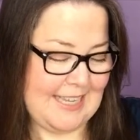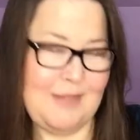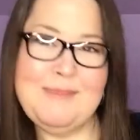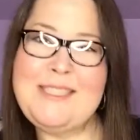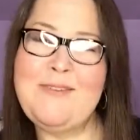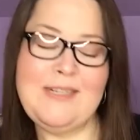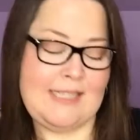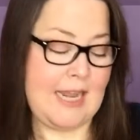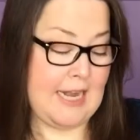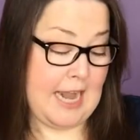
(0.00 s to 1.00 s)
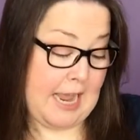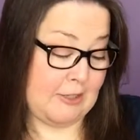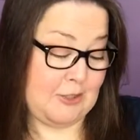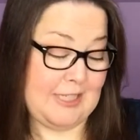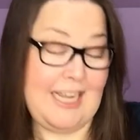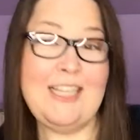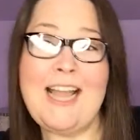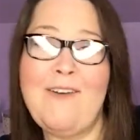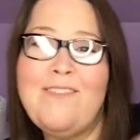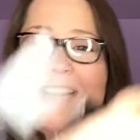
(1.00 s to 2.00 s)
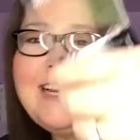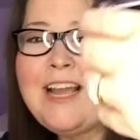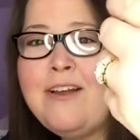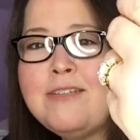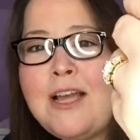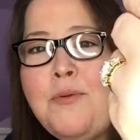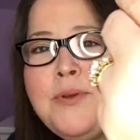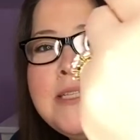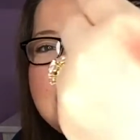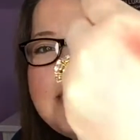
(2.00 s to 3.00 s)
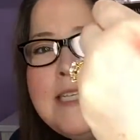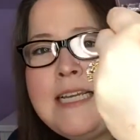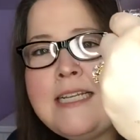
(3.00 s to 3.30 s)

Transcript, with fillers: I'm so excited. And actually, look how well it goes. I hope you can see it.